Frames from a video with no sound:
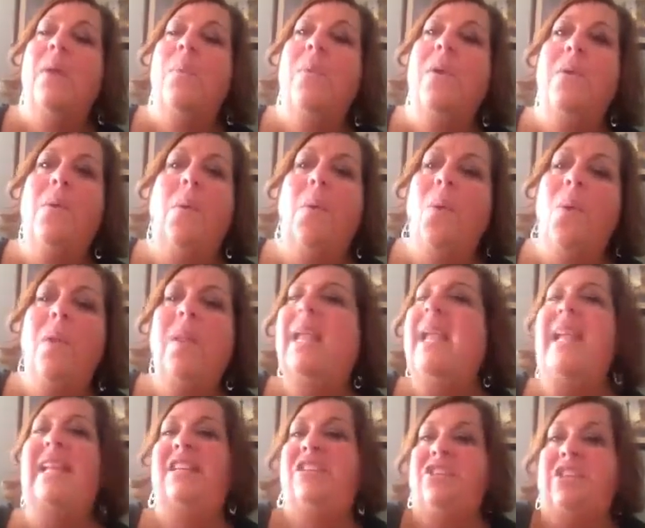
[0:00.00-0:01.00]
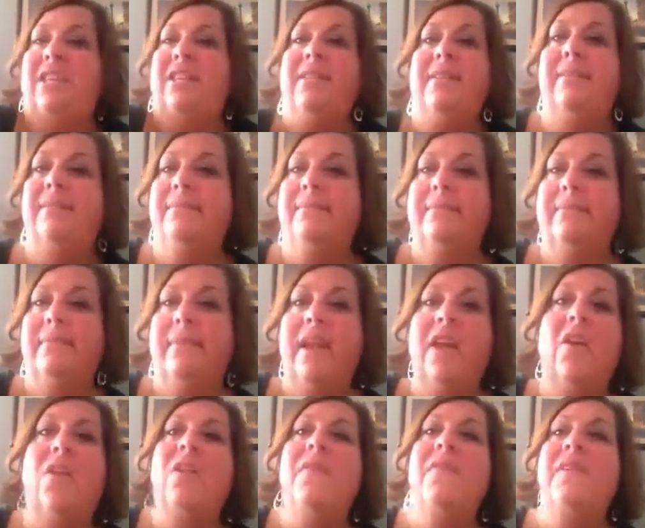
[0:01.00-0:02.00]
We're all energy.
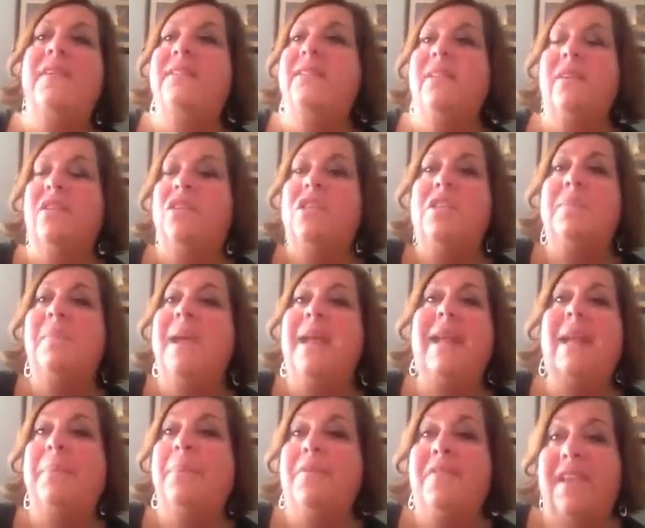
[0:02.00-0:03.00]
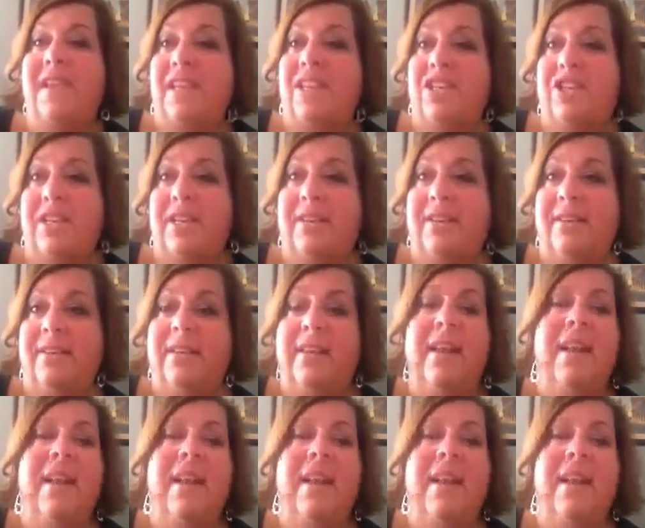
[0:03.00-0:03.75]
All of us are just made up of energy.